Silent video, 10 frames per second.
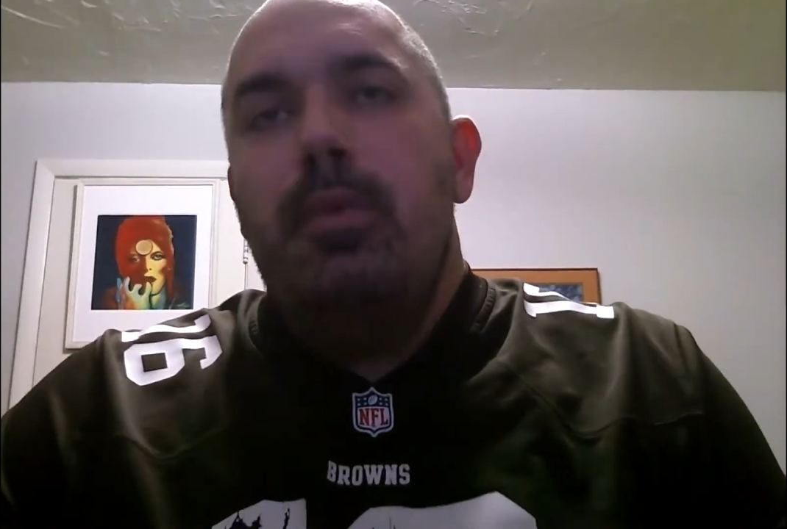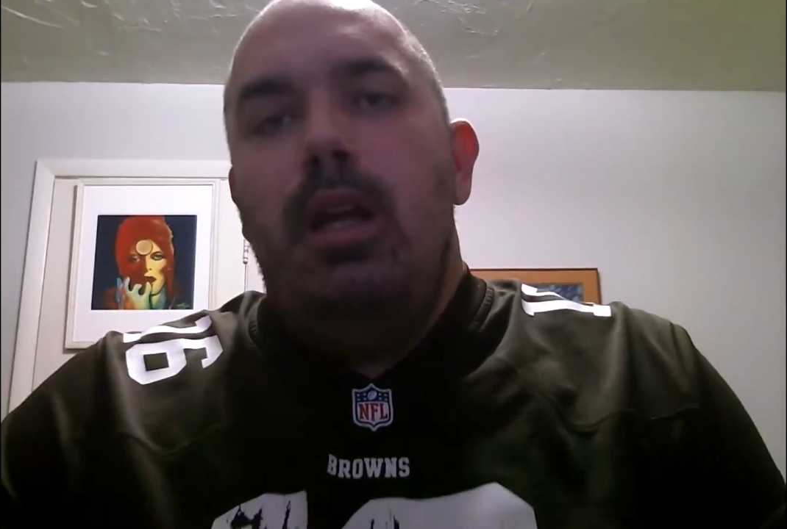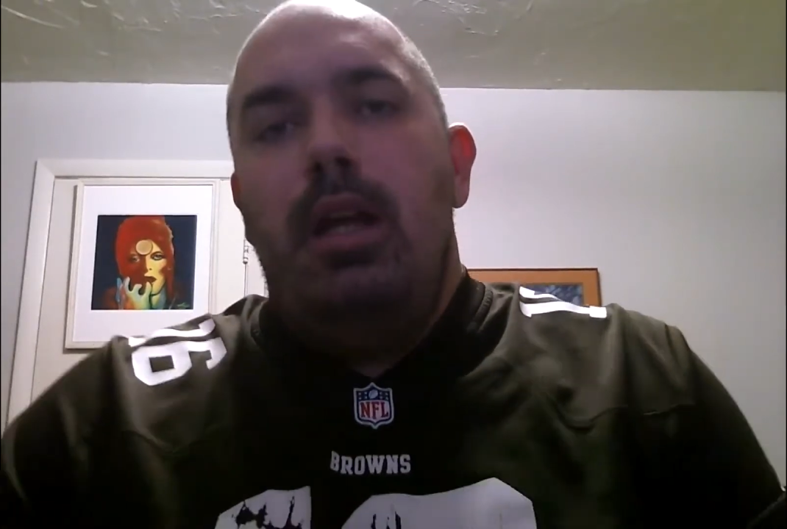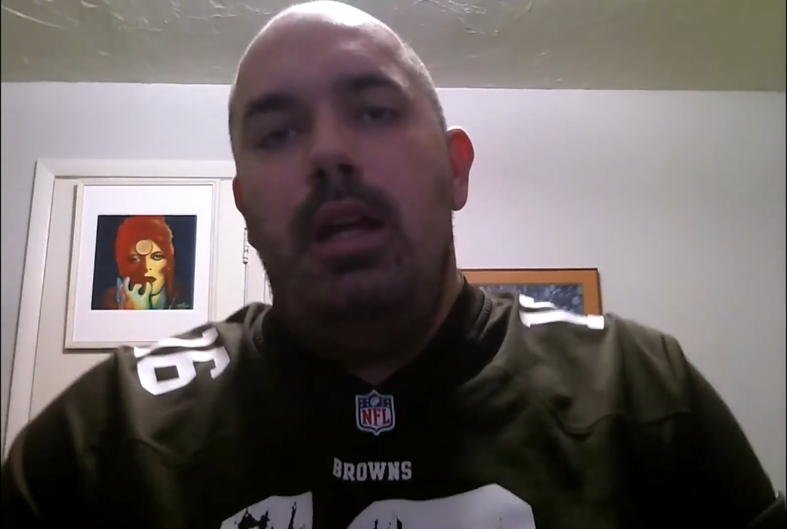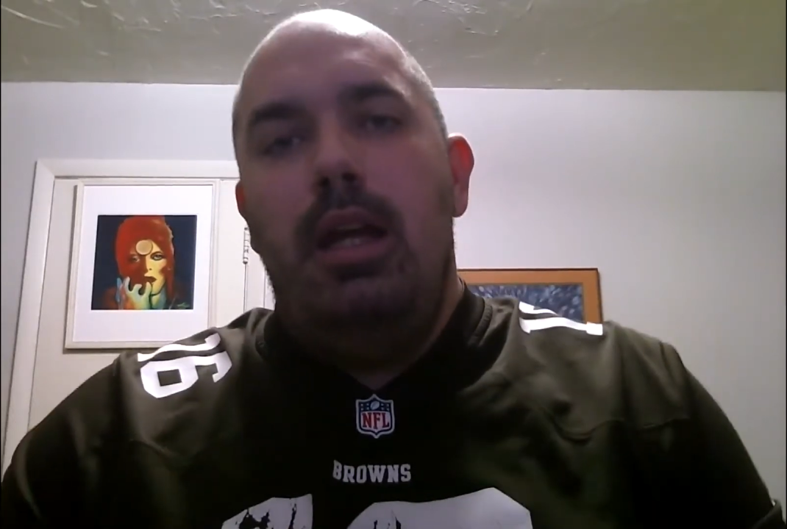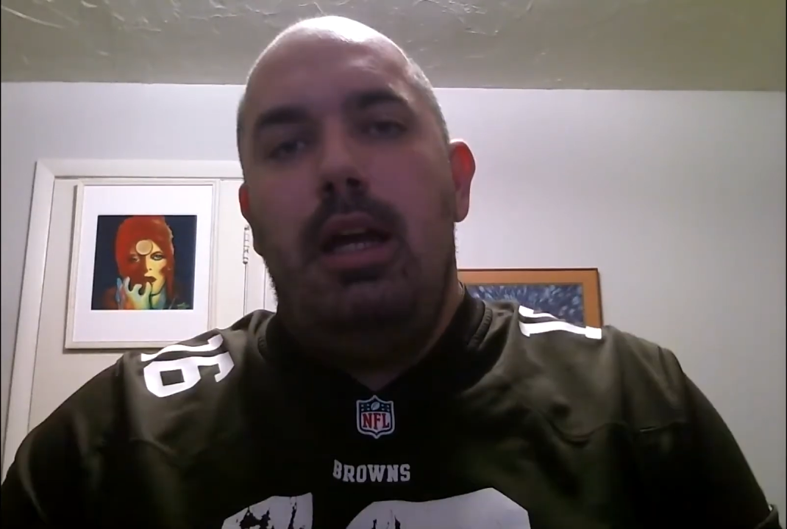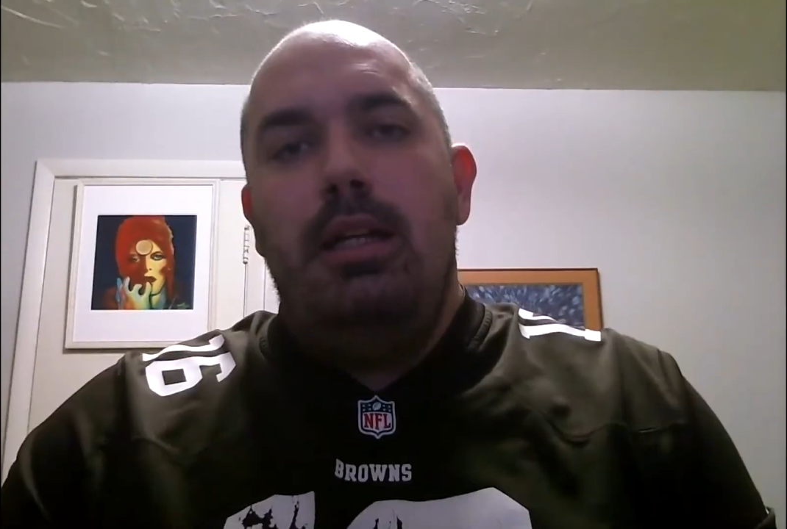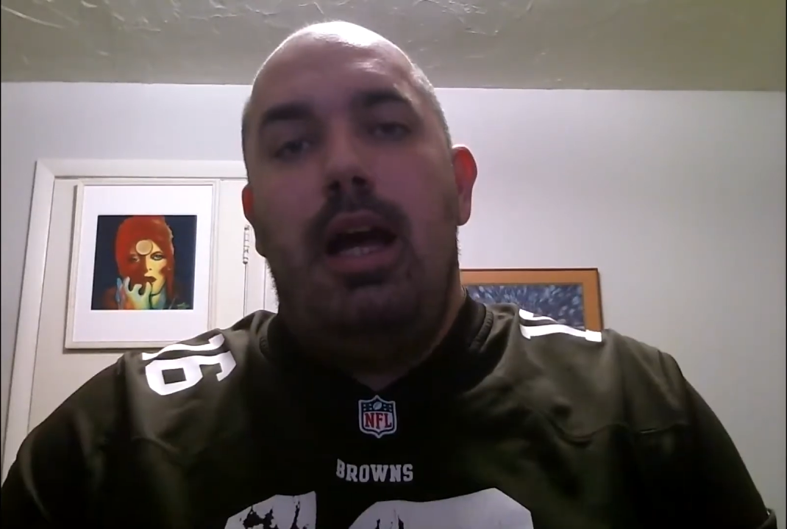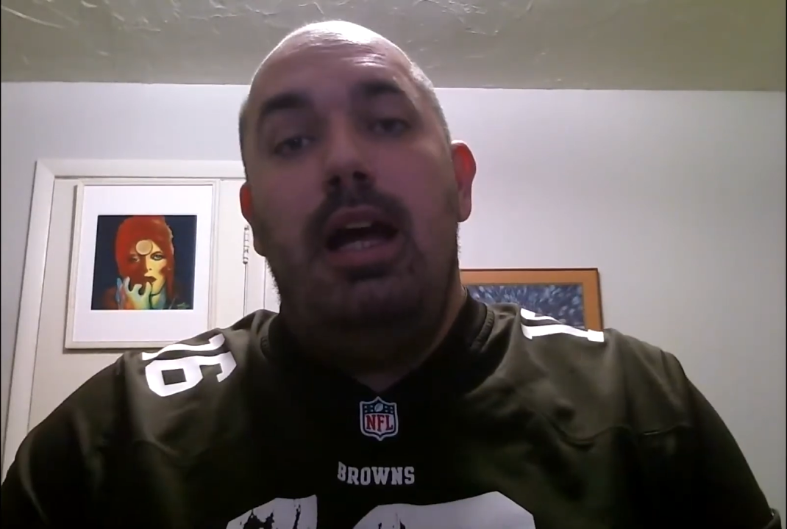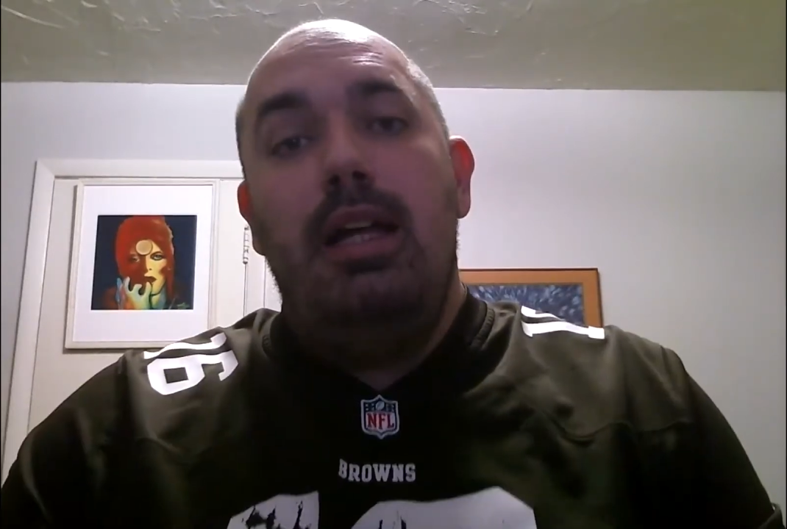and
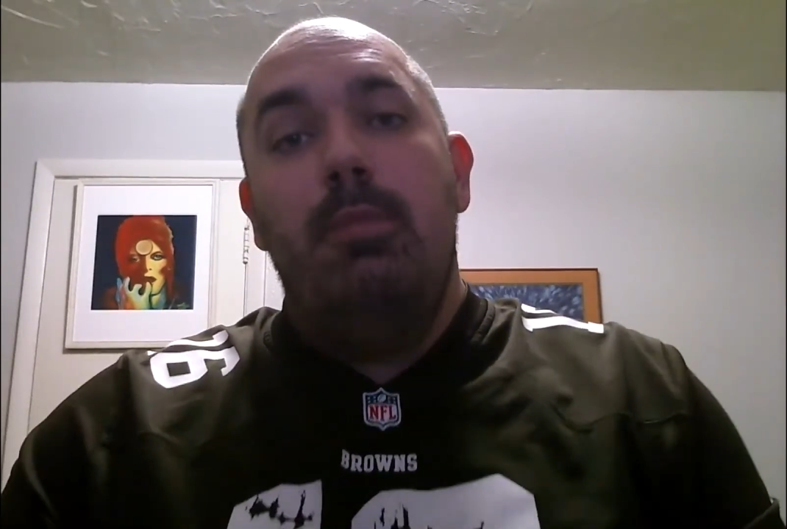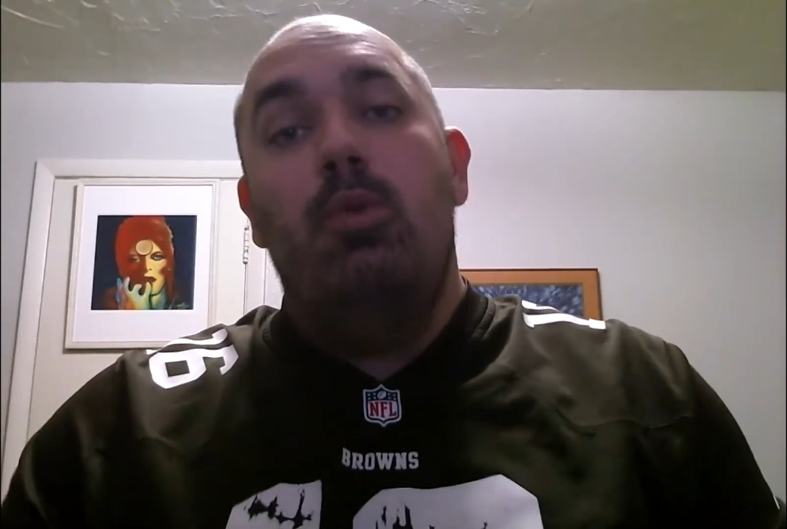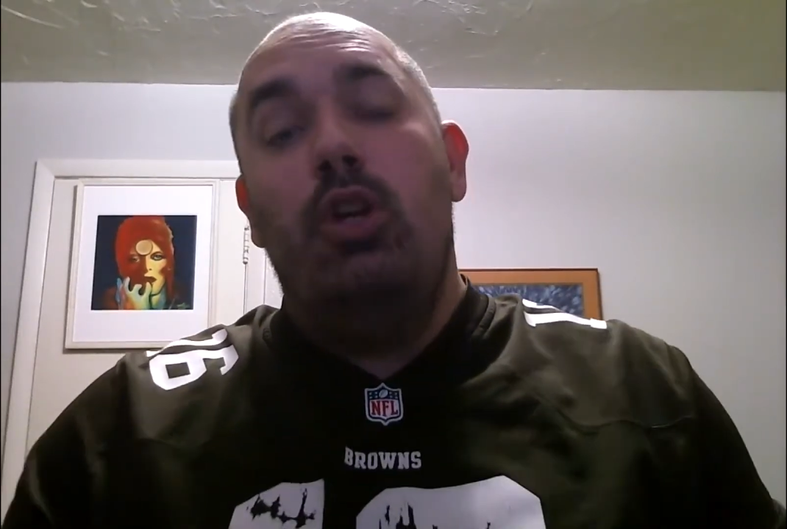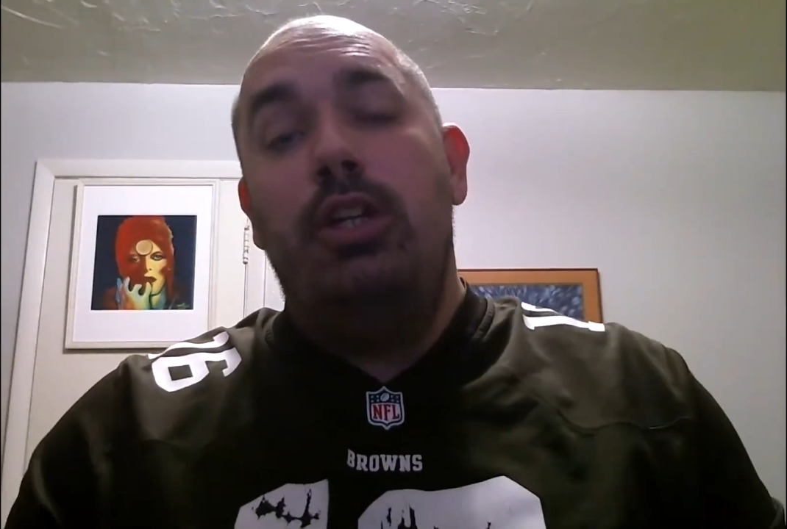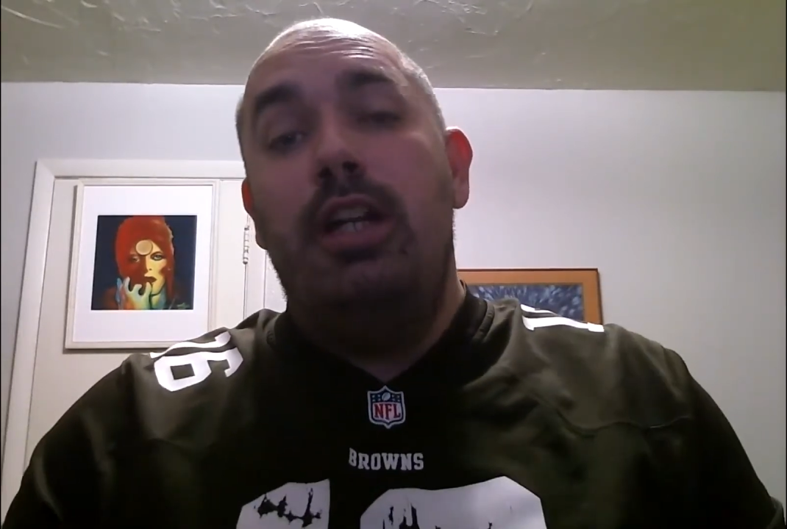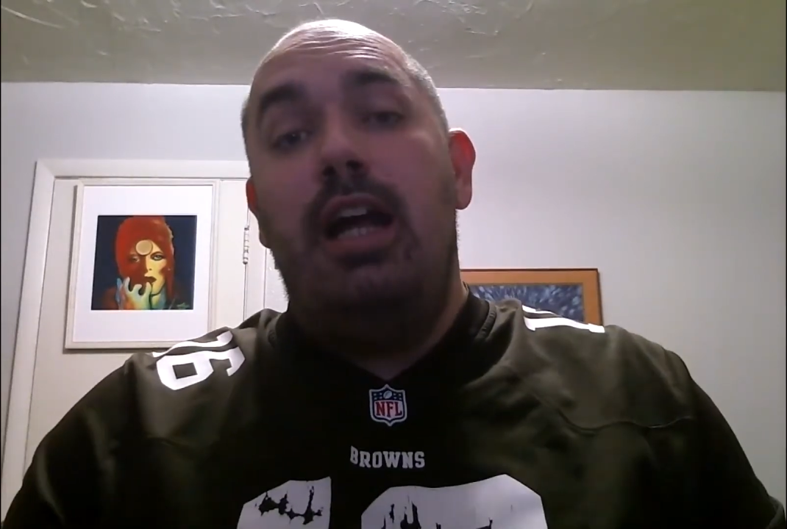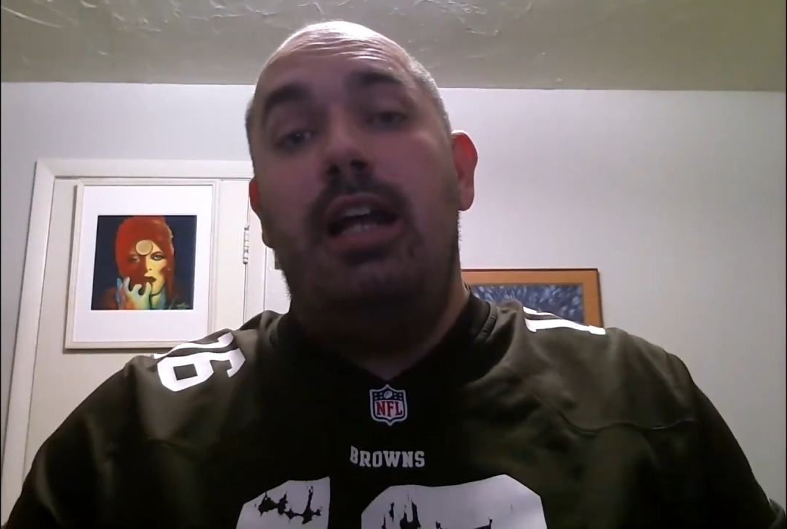I am working on